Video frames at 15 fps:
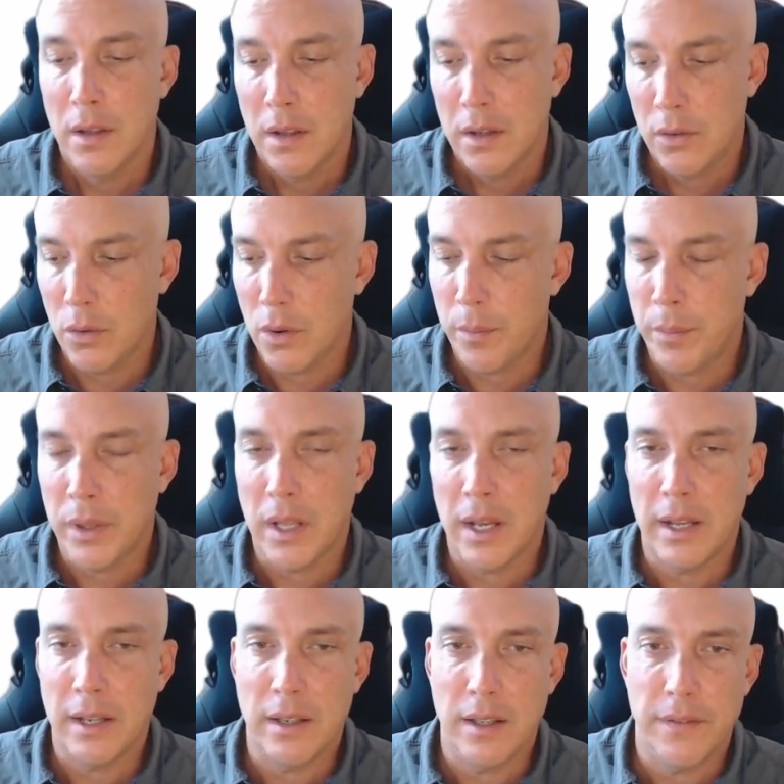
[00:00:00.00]
to apply
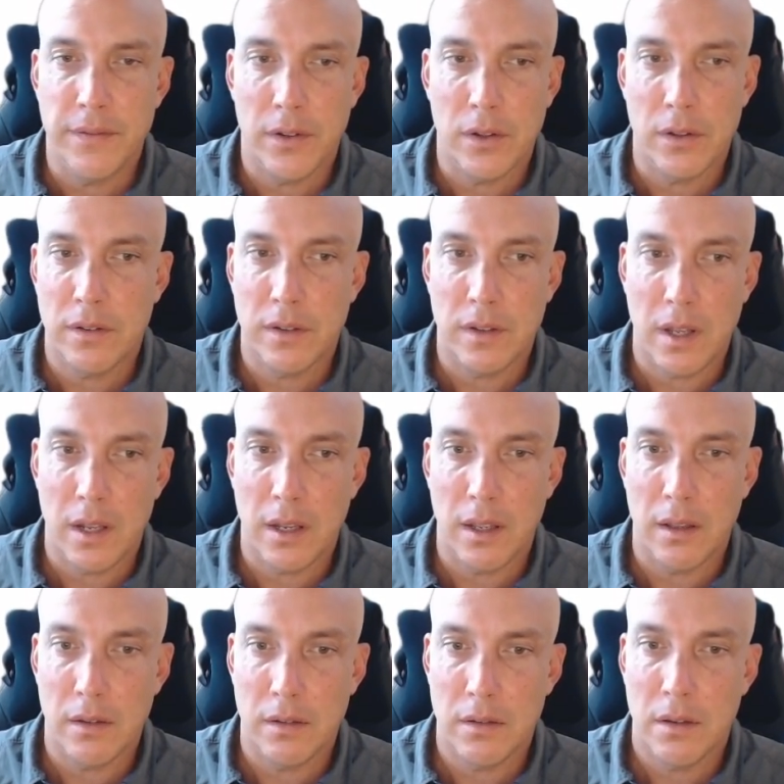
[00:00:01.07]
default
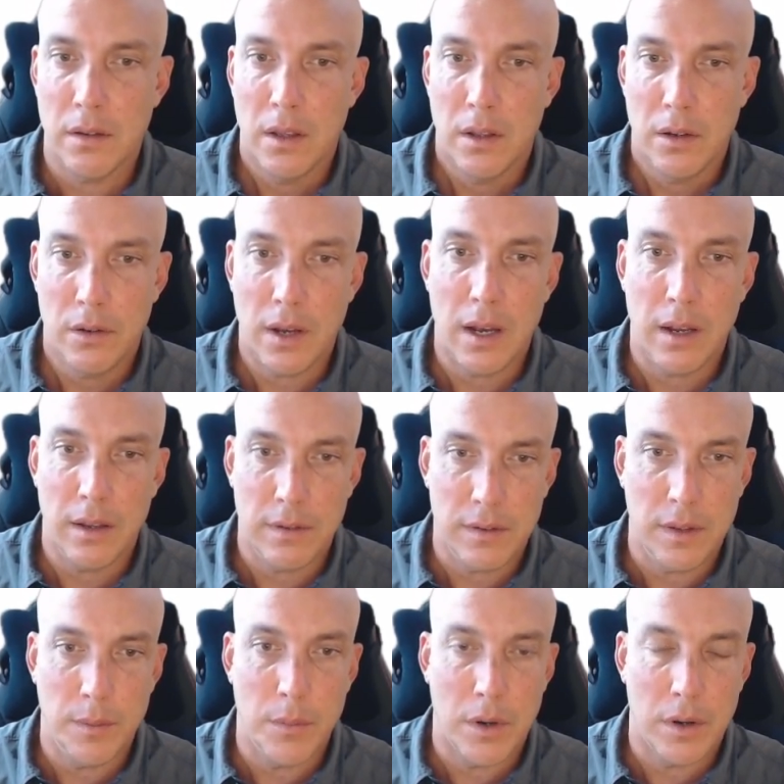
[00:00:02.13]
settings to IC
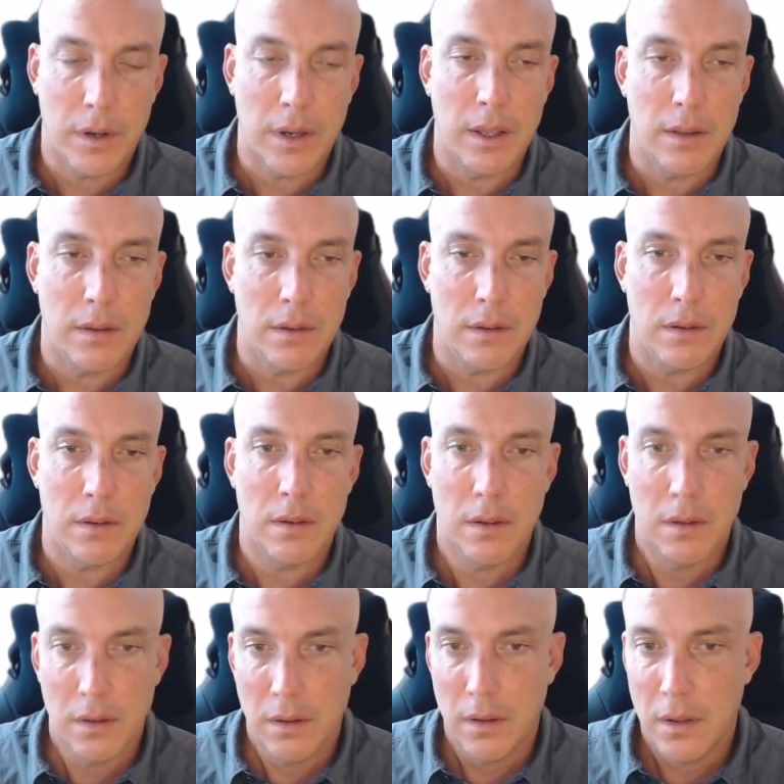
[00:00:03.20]
markets,
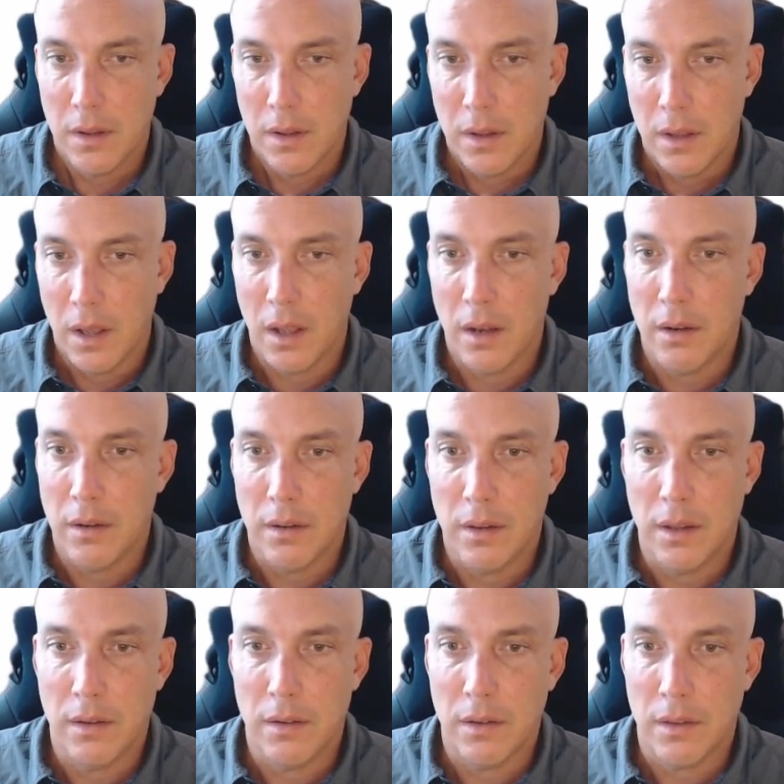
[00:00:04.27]
and
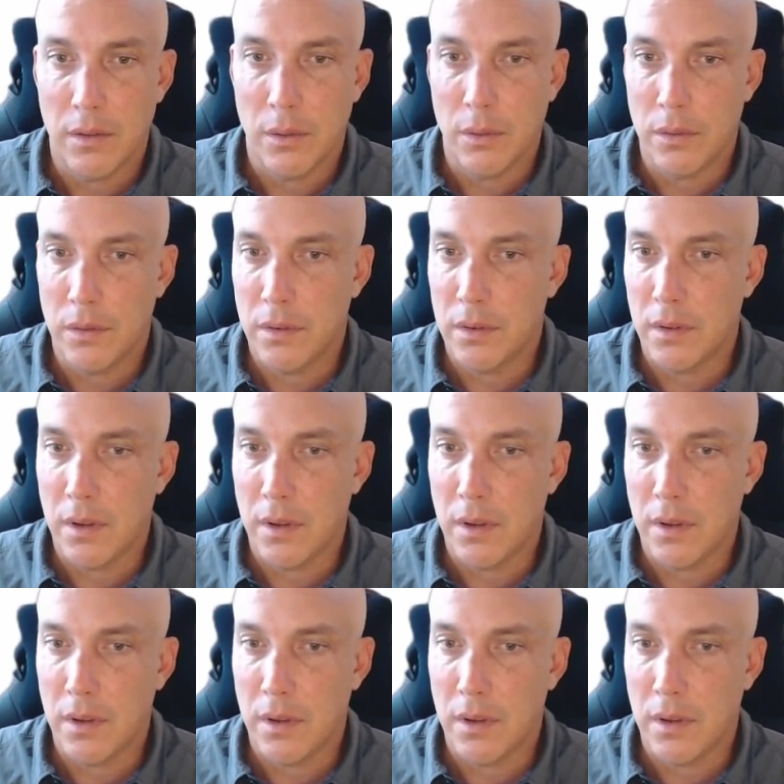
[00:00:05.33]
these are those